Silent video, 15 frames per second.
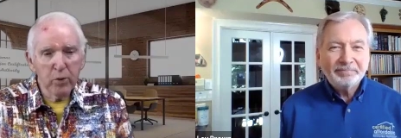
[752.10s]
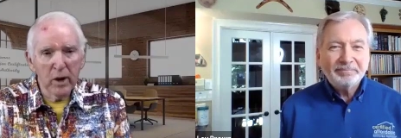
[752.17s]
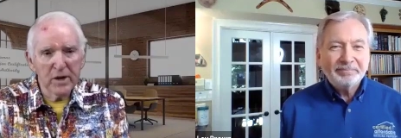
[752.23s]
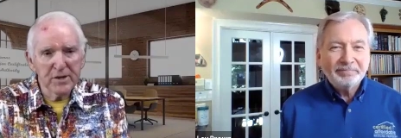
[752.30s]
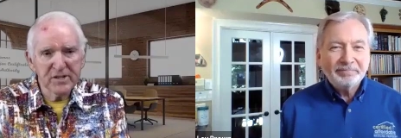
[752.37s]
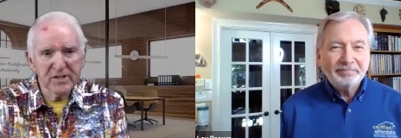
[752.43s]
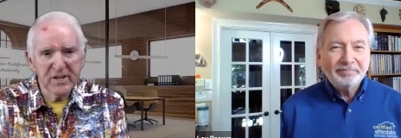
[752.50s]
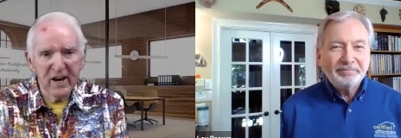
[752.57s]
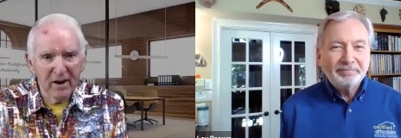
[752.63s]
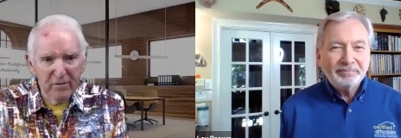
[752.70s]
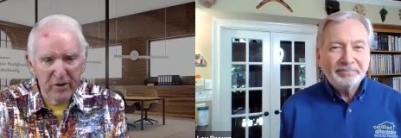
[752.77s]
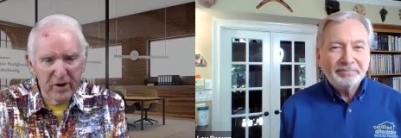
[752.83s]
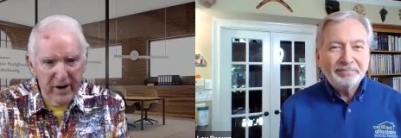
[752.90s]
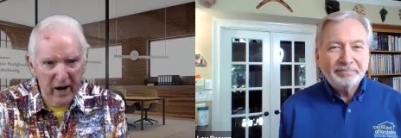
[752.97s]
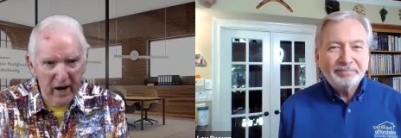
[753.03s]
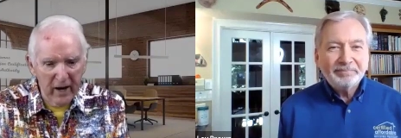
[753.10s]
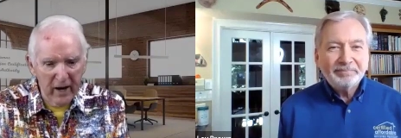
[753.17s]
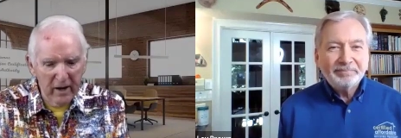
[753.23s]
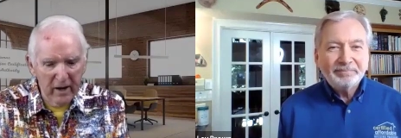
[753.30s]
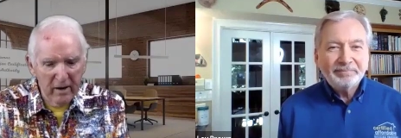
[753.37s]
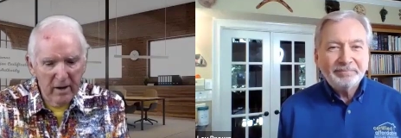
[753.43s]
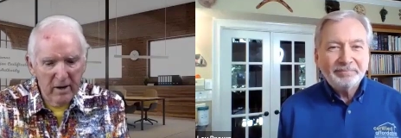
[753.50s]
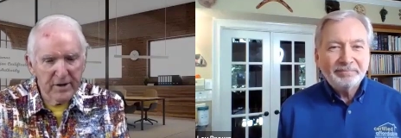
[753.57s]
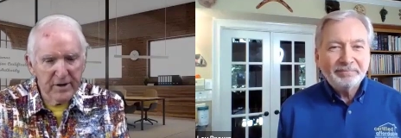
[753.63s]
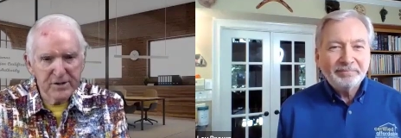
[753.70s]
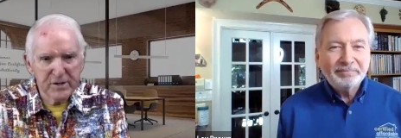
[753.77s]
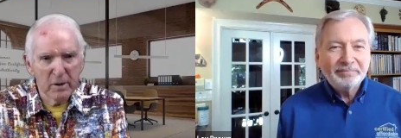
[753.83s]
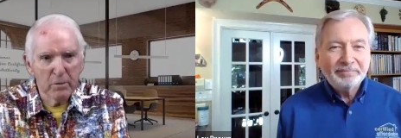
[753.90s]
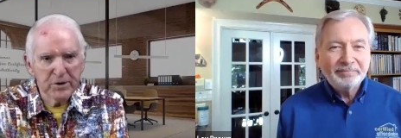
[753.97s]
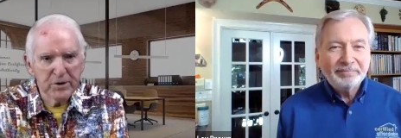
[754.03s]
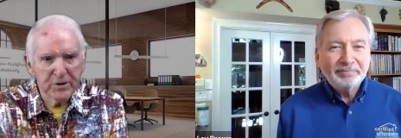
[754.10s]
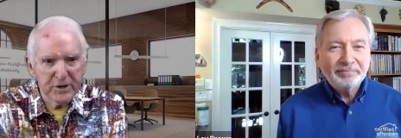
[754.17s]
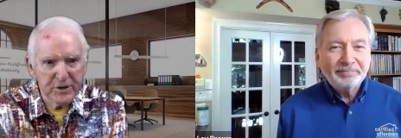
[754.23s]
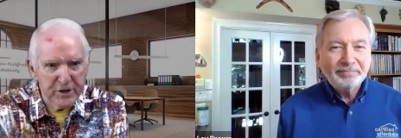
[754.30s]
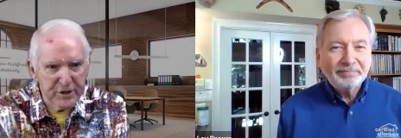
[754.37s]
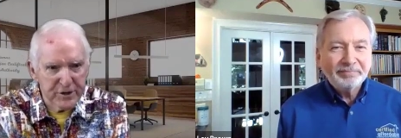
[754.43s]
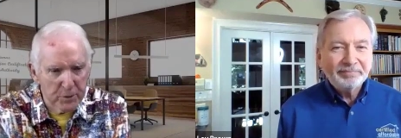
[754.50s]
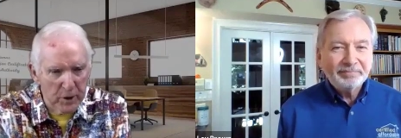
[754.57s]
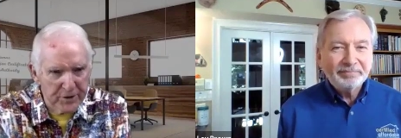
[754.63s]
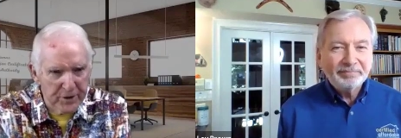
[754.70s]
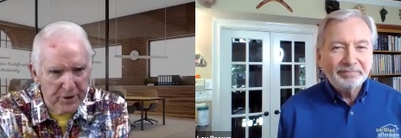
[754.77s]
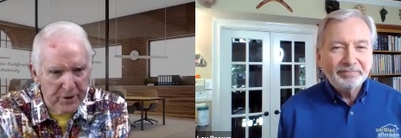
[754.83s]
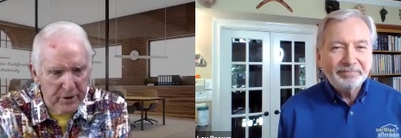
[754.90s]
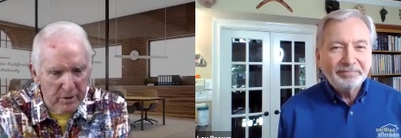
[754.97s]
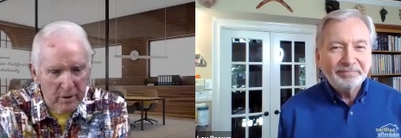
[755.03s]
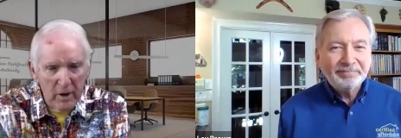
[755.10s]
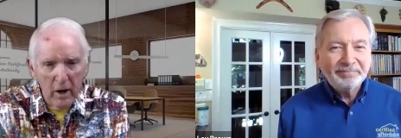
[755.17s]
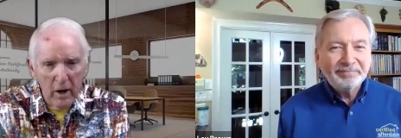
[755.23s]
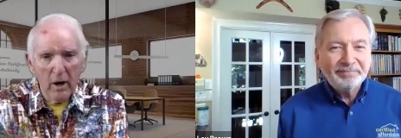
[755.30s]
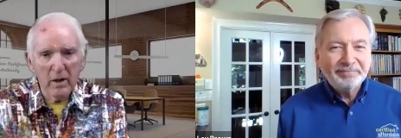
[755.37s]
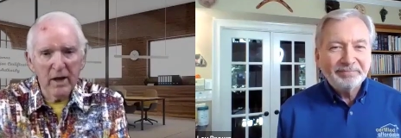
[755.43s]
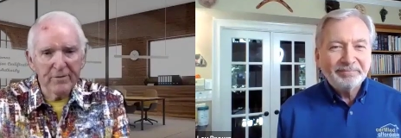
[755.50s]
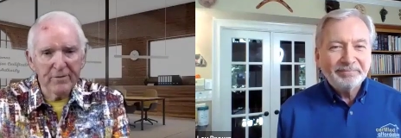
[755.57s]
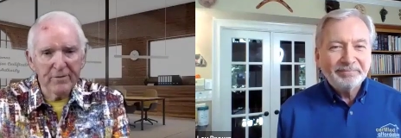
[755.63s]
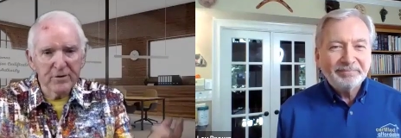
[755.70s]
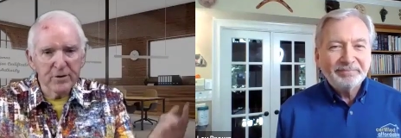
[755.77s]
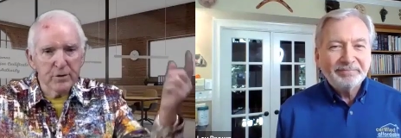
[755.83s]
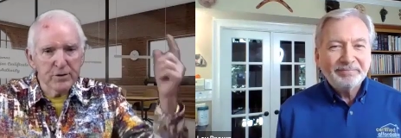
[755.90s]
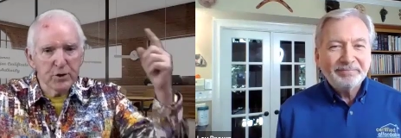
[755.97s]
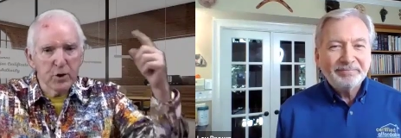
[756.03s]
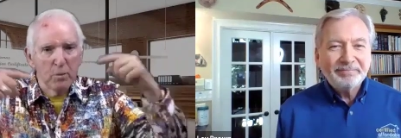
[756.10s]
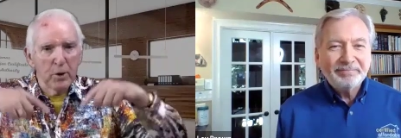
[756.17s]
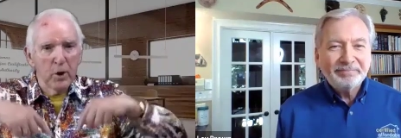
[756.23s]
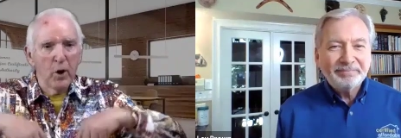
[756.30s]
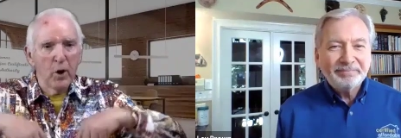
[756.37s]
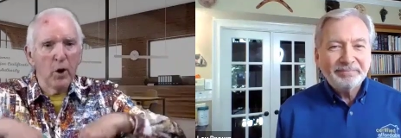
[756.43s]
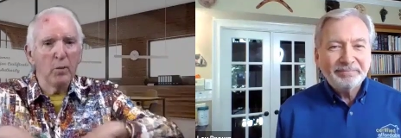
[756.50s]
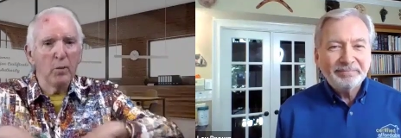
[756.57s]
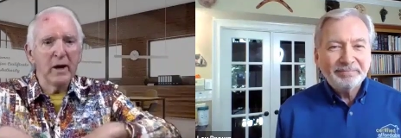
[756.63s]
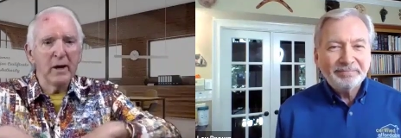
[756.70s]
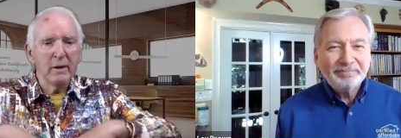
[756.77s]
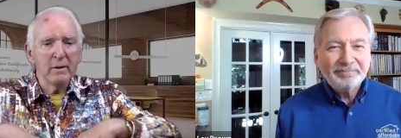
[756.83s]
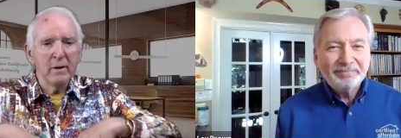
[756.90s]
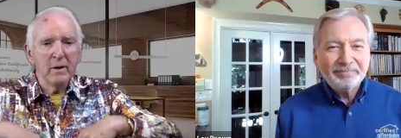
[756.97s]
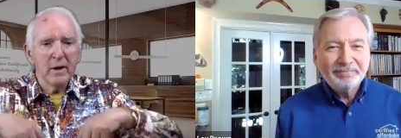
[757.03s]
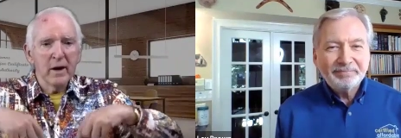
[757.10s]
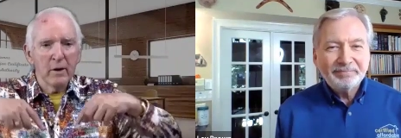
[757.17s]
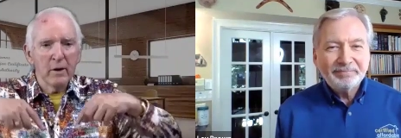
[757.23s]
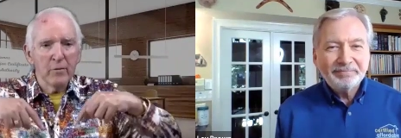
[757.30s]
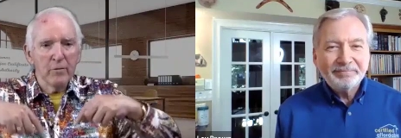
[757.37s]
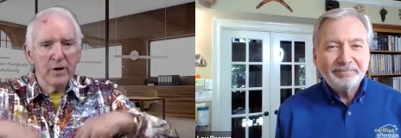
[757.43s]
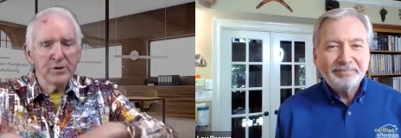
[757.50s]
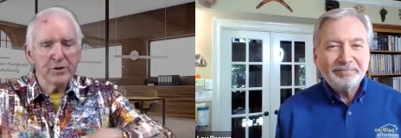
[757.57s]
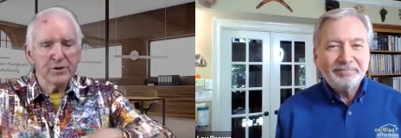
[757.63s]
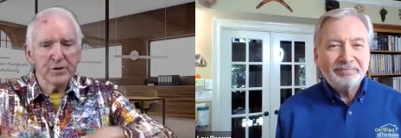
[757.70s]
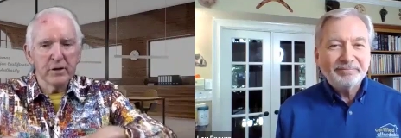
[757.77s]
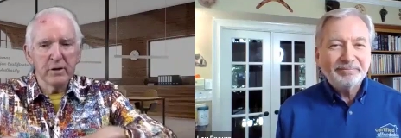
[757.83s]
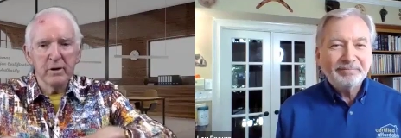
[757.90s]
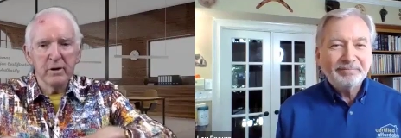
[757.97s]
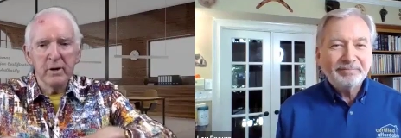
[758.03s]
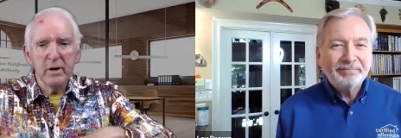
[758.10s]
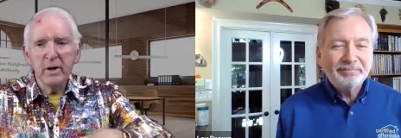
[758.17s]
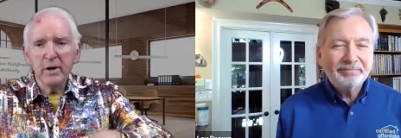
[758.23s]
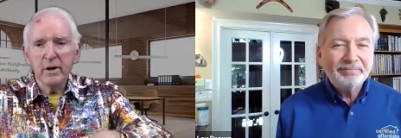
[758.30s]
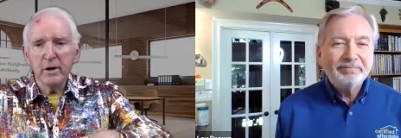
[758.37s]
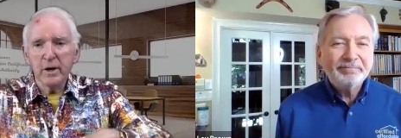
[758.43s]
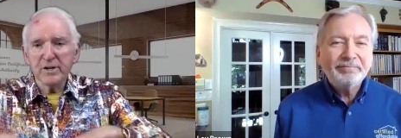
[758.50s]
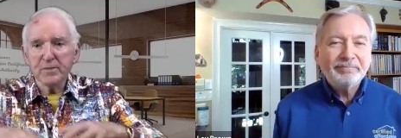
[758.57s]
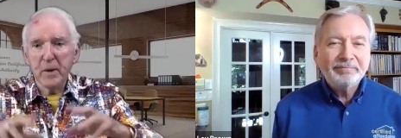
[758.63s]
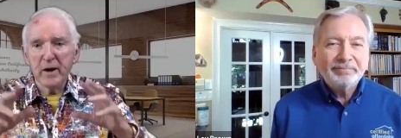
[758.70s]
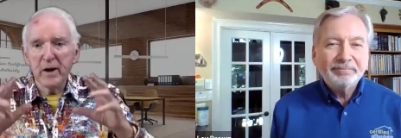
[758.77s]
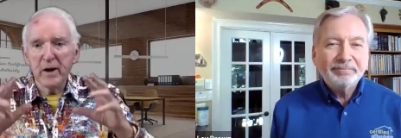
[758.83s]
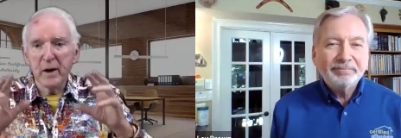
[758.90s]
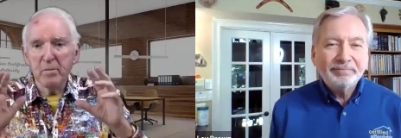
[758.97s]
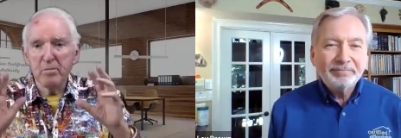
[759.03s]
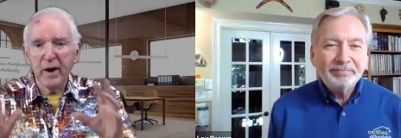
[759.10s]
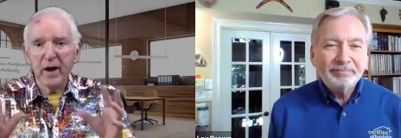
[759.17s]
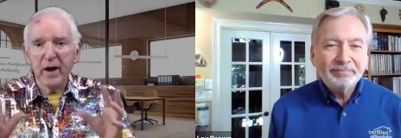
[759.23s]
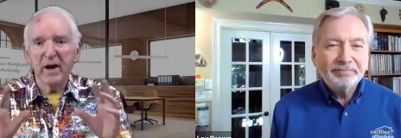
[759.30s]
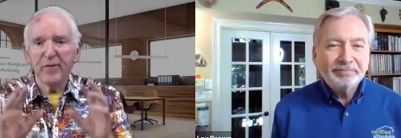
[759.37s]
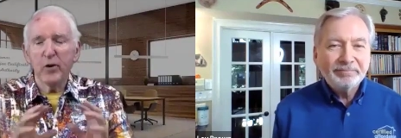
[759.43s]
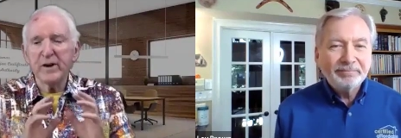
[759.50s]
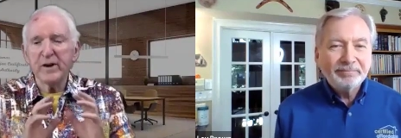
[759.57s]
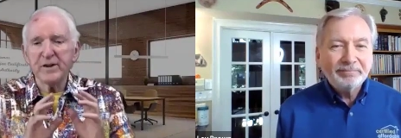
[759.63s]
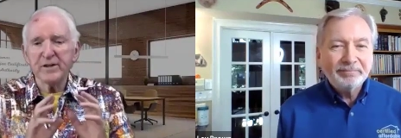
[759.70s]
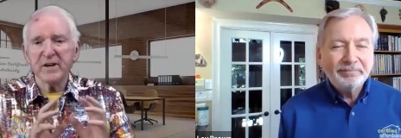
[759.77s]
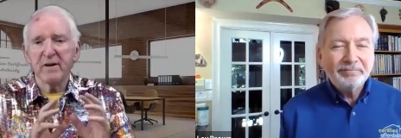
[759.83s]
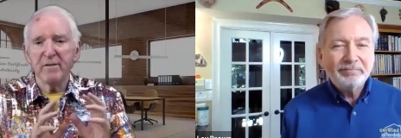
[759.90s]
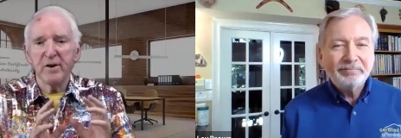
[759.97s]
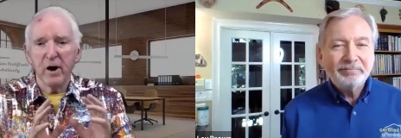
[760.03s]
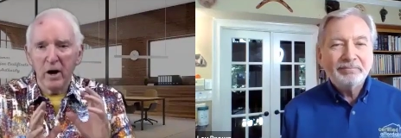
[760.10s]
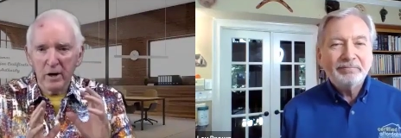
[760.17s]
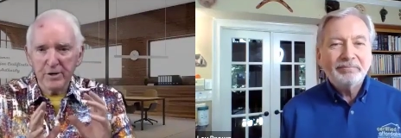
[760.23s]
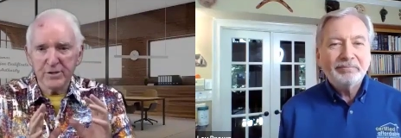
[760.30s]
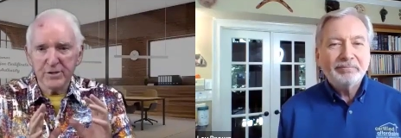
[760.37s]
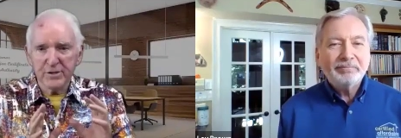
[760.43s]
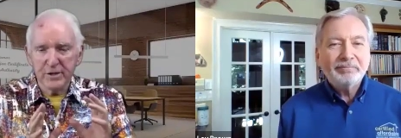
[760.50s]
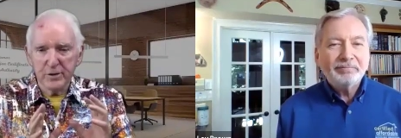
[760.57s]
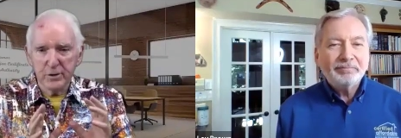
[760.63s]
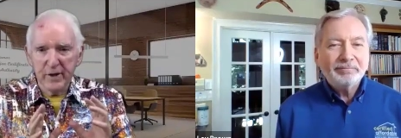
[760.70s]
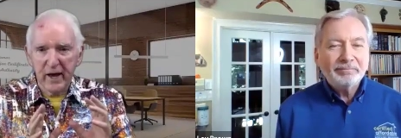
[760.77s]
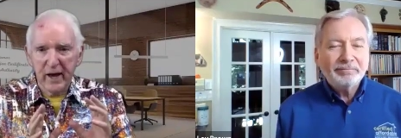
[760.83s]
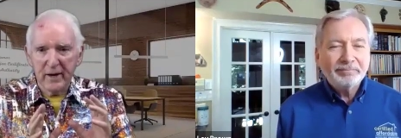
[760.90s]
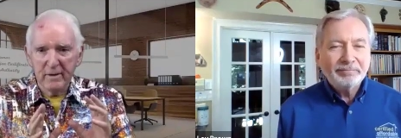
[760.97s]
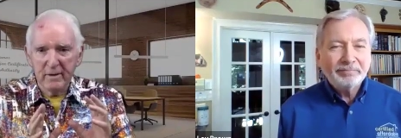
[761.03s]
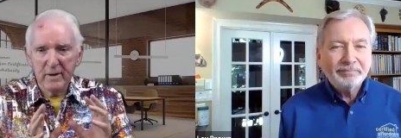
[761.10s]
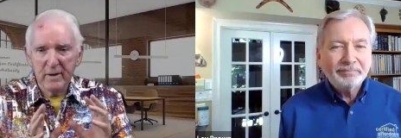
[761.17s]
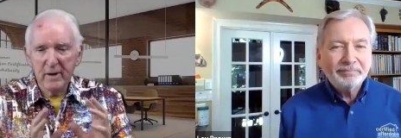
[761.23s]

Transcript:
Speaker 1: Plus, every day there's someone to teach them what to do. All they have to do is go below me, get registered. You're going to spend a big $47 to do that.